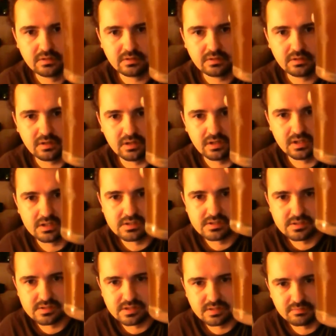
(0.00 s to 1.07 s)
Kind of has
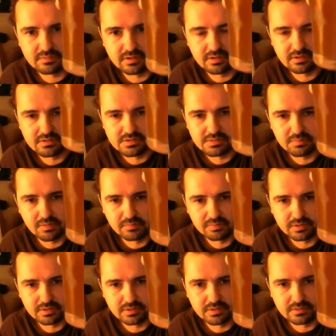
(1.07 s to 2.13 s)
the same color as a
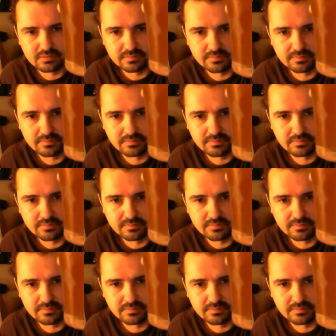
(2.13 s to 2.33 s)
pumpkin too.